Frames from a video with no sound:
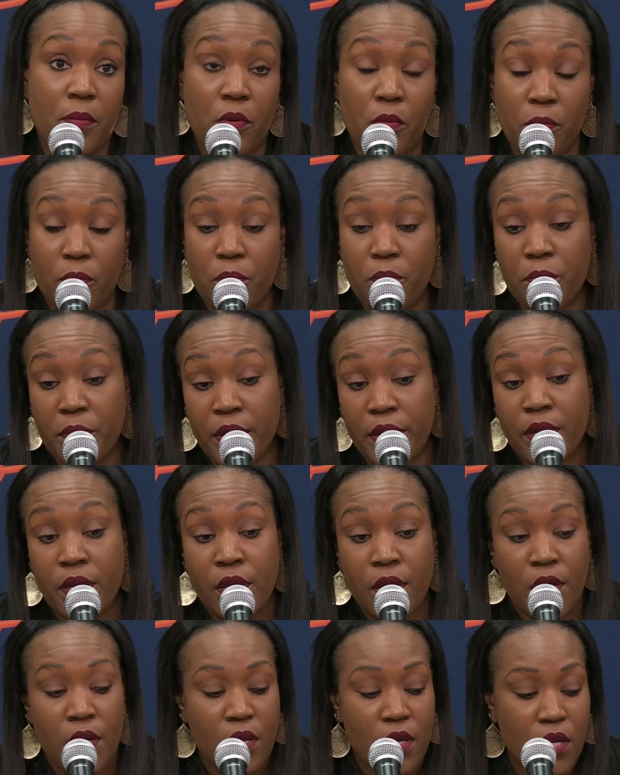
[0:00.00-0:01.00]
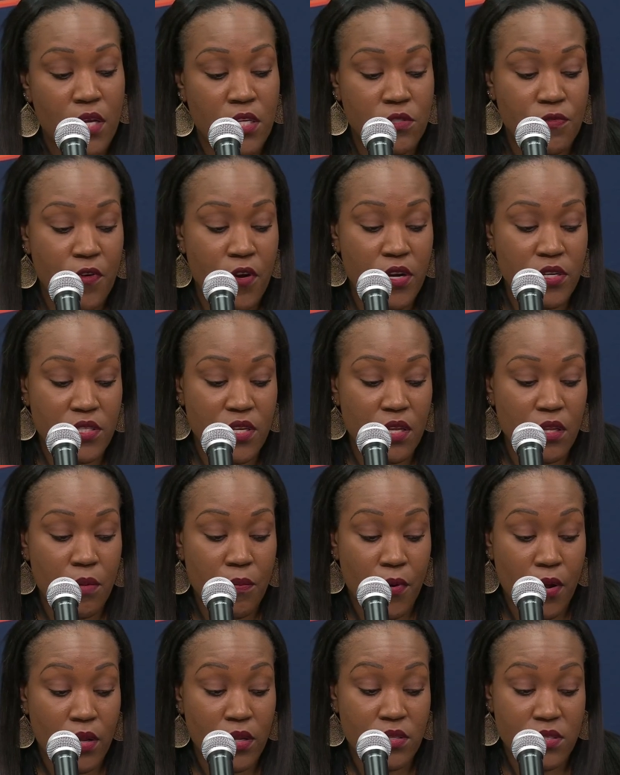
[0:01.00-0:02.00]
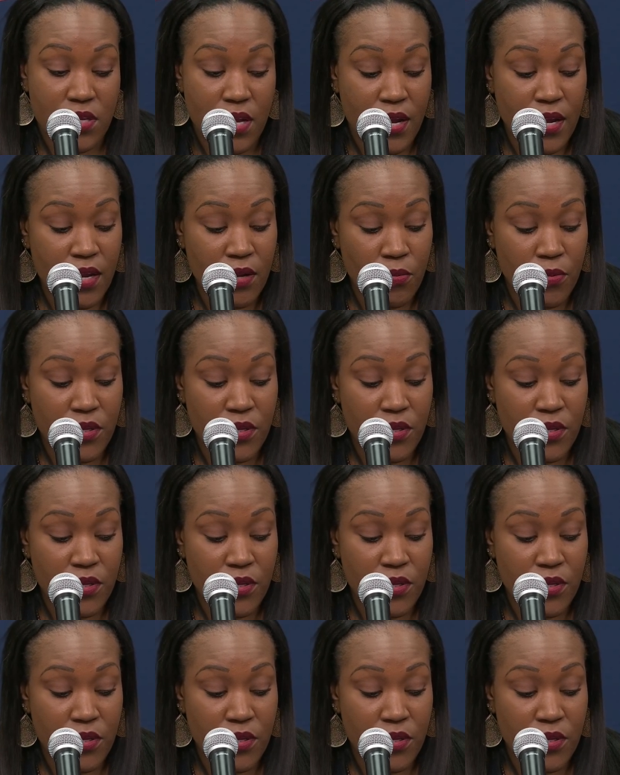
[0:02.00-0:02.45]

But but as far as getting the ball inside,